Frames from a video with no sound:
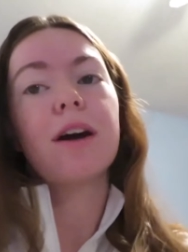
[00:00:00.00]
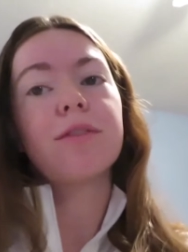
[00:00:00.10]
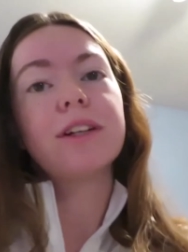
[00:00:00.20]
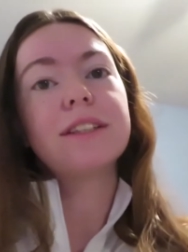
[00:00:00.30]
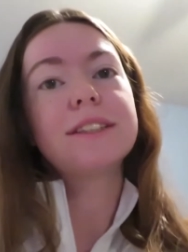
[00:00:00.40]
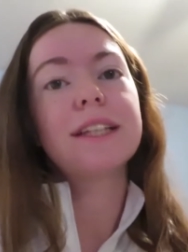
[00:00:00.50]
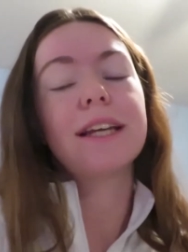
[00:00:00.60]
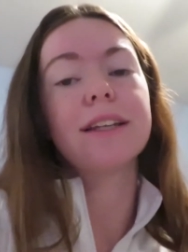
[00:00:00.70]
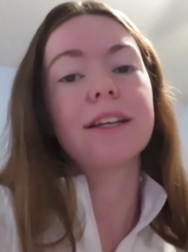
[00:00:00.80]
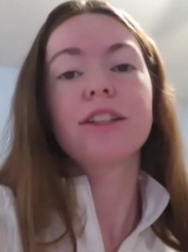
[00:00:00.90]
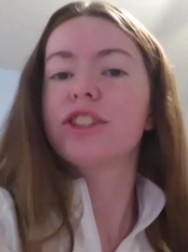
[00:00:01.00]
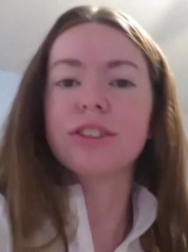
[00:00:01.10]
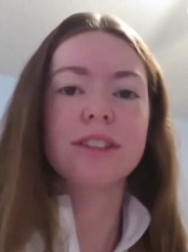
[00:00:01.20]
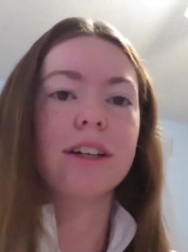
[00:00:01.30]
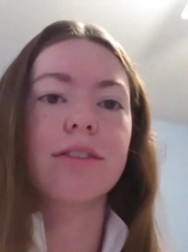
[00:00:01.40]
outfits and like
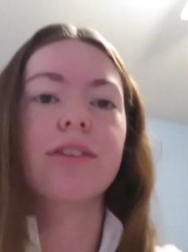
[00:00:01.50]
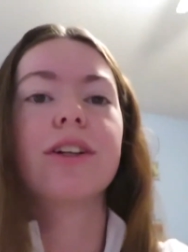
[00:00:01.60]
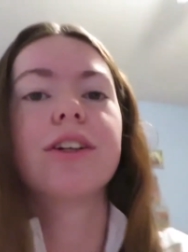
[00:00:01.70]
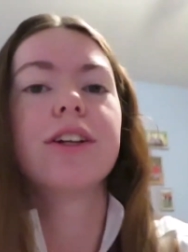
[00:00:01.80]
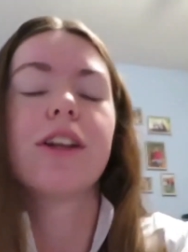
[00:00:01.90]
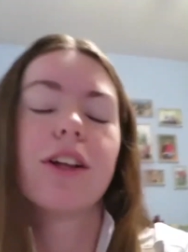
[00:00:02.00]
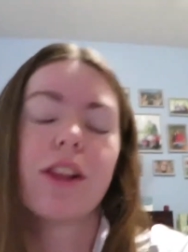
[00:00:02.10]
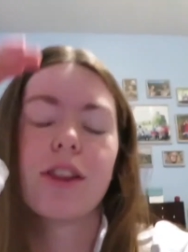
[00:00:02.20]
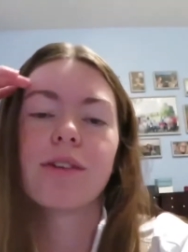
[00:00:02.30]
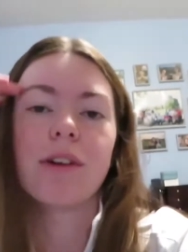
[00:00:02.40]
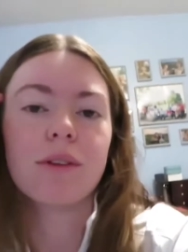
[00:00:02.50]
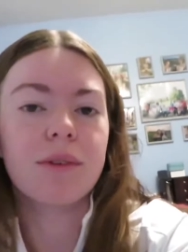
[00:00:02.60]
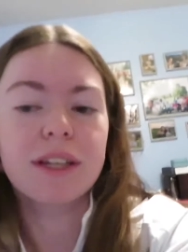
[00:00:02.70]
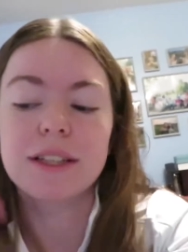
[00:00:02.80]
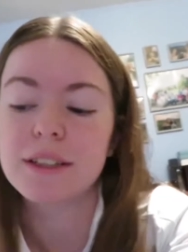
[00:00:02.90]
cheer stuff throughout the
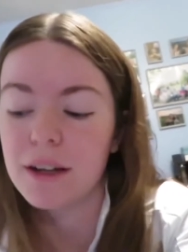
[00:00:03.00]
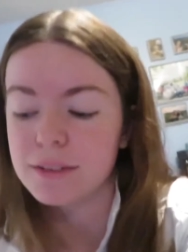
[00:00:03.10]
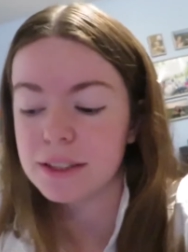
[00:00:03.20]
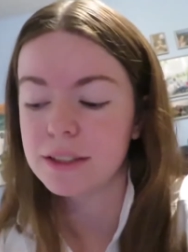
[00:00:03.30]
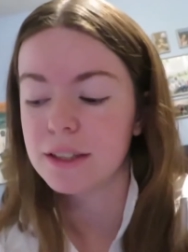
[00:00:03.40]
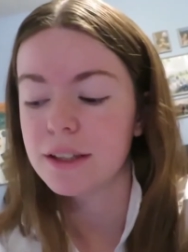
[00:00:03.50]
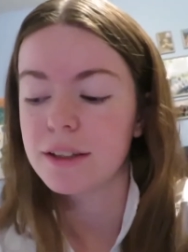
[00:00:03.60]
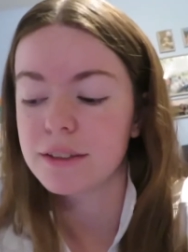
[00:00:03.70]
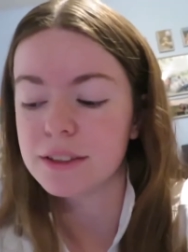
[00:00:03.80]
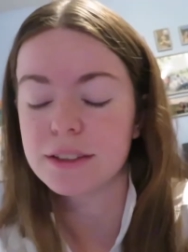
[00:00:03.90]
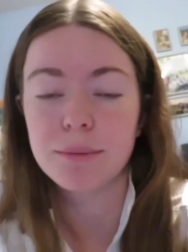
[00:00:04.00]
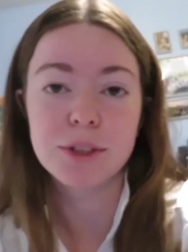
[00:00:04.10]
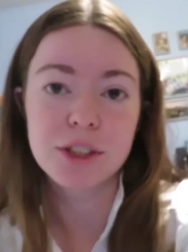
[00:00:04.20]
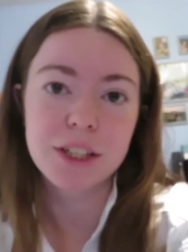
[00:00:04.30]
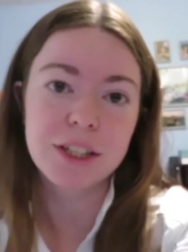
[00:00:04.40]
week because obviously like since I'm a
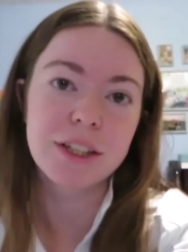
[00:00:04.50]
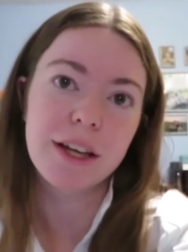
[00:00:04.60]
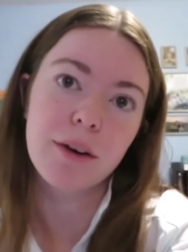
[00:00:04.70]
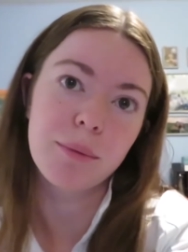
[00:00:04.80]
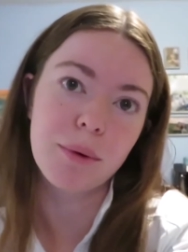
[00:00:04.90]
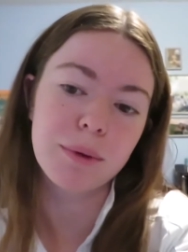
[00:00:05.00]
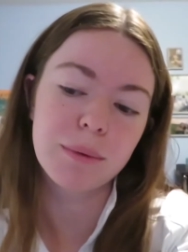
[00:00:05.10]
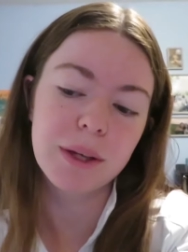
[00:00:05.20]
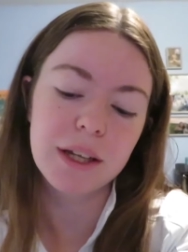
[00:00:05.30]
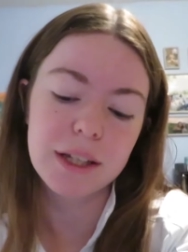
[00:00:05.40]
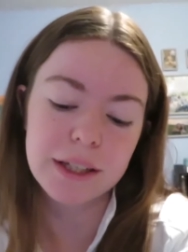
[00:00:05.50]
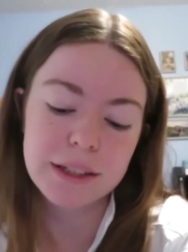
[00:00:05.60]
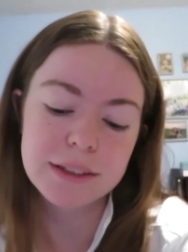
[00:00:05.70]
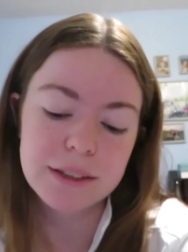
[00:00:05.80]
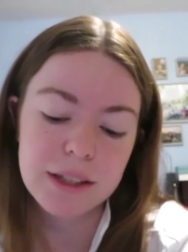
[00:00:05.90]
cheerleader like homecoming week
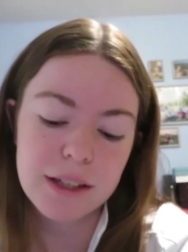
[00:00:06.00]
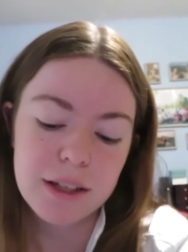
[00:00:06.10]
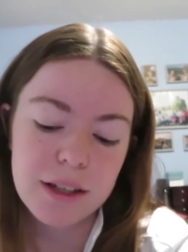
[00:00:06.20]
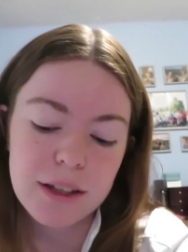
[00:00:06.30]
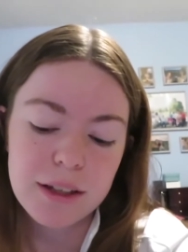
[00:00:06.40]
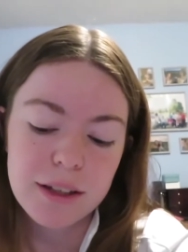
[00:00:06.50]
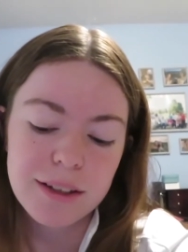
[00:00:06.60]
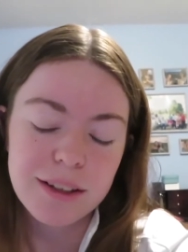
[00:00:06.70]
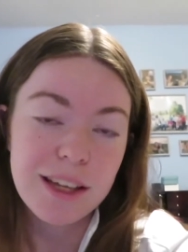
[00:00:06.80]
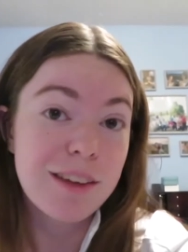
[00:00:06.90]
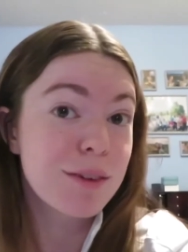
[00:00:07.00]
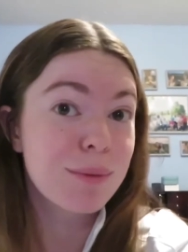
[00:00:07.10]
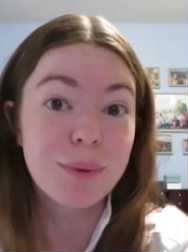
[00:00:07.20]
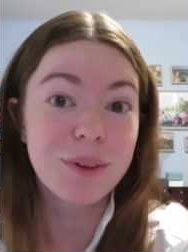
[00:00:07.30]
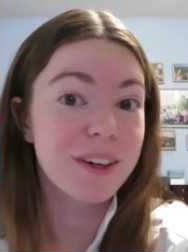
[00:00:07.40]
is even
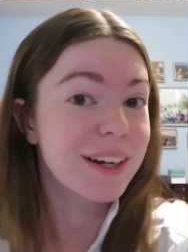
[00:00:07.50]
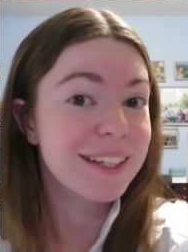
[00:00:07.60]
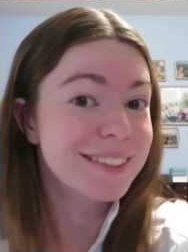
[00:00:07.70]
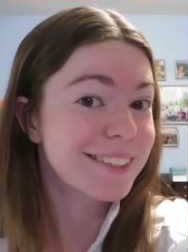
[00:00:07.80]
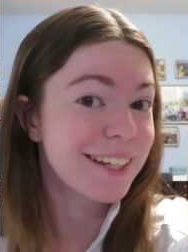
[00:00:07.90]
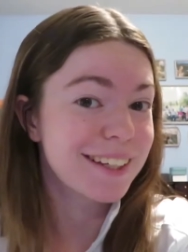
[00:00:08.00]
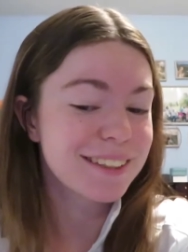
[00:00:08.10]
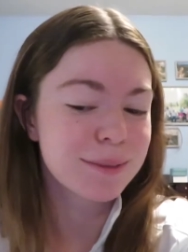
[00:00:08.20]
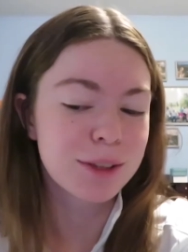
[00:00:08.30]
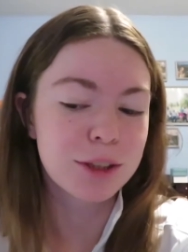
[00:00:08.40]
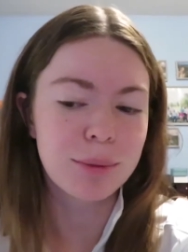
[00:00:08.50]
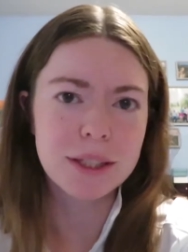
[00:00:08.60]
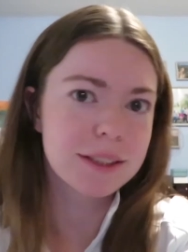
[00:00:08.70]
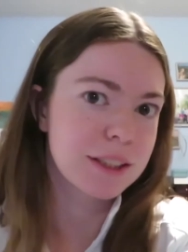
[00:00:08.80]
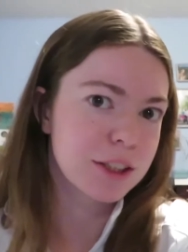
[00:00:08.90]
more insane especially
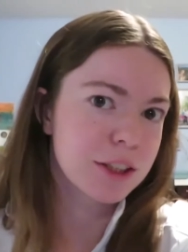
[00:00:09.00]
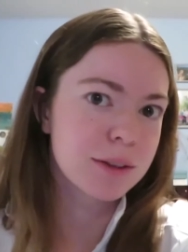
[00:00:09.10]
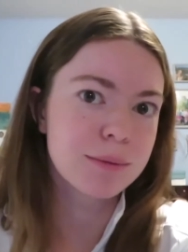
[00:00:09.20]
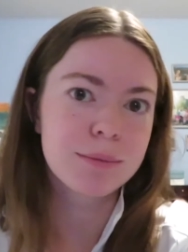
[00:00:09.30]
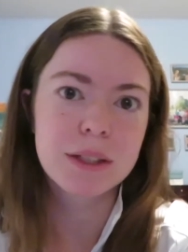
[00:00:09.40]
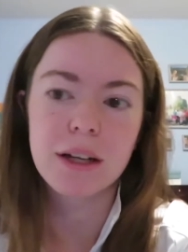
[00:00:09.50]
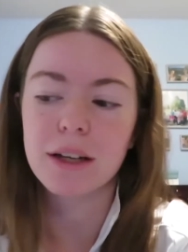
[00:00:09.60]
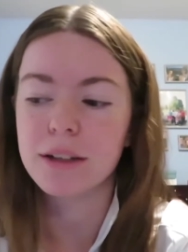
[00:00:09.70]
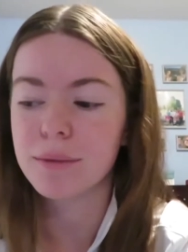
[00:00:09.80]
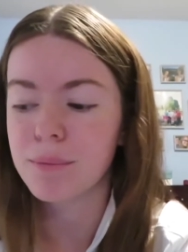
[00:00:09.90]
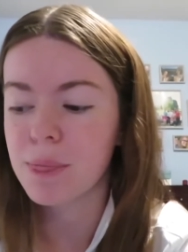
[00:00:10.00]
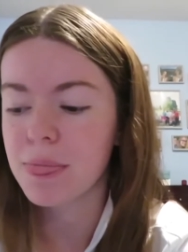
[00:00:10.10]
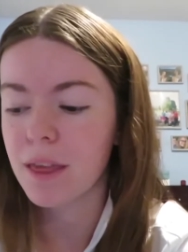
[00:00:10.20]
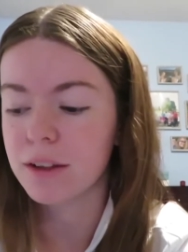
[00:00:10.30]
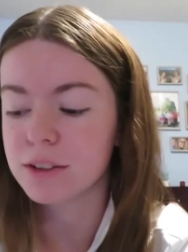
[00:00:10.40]
being a senior um,
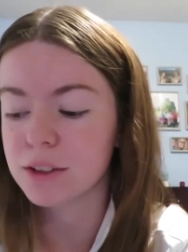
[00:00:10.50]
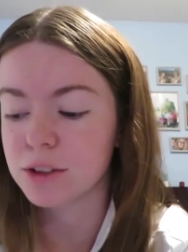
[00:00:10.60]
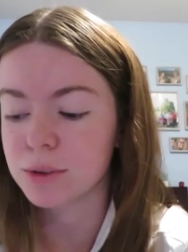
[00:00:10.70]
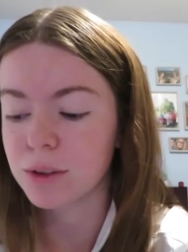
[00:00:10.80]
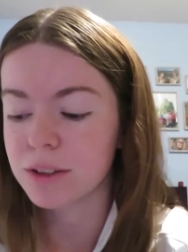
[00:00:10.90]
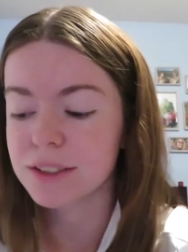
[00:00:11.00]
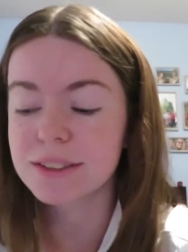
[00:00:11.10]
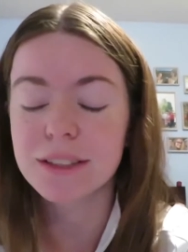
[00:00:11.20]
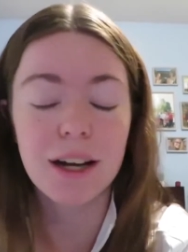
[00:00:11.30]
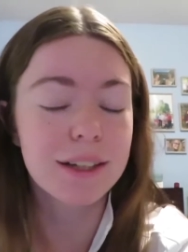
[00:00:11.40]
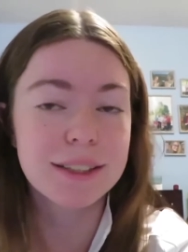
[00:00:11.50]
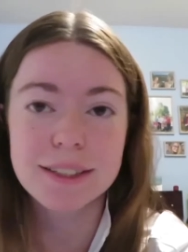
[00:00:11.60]
so on the docket